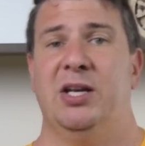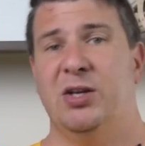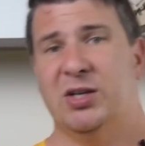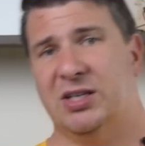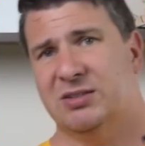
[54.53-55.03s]
You
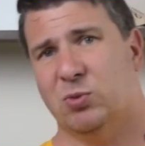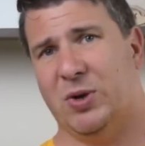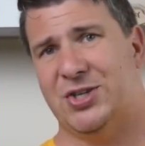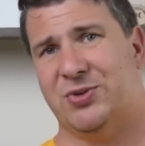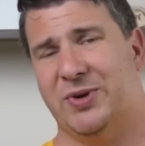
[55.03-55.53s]
can
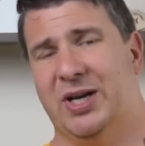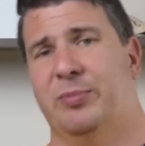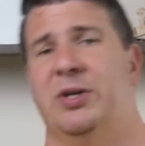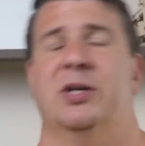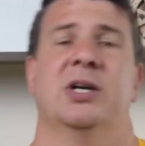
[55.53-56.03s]
watch it right
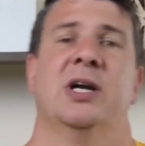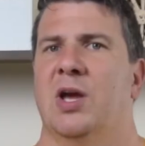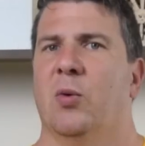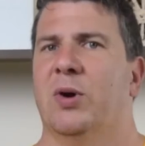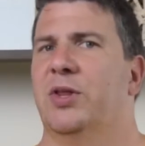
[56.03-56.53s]
up here,
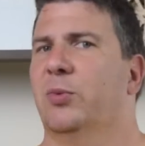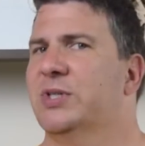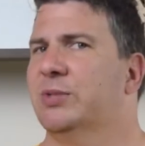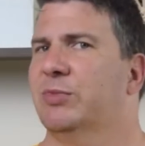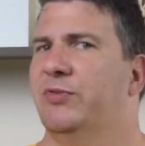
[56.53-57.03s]
where there
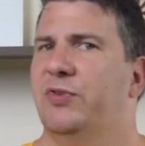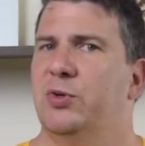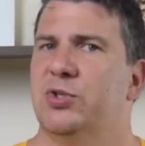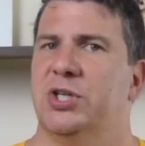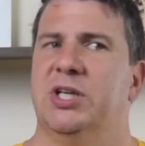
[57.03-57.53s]
was some
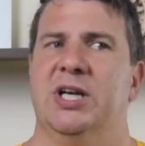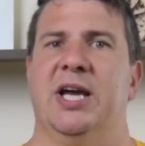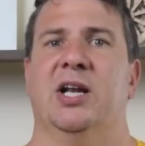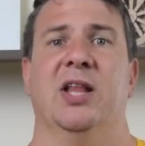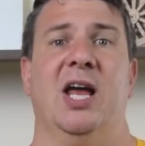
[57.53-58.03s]
confusion
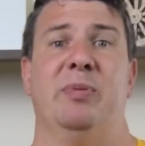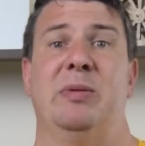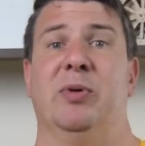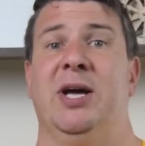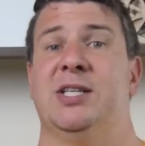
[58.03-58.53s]
and a lot of
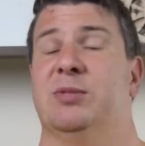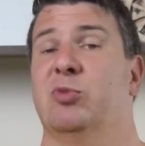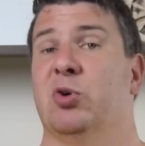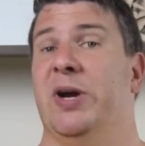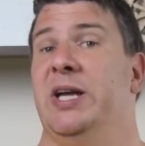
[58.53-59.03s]
people had some
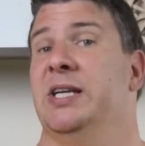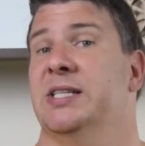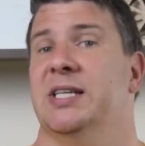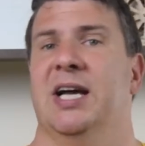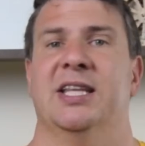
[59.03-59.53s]
great
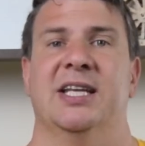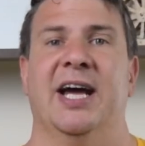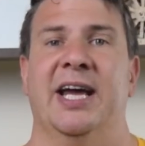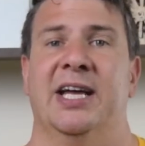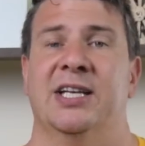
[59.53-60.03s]
insight that
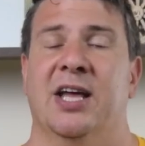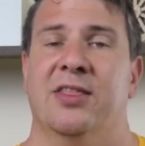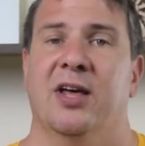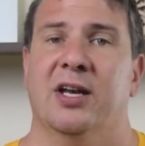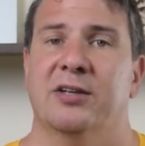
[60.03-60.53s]
I had not
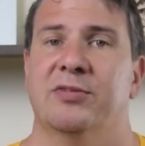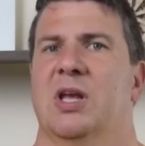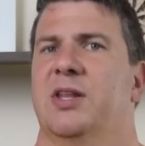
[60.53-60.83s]
thought of.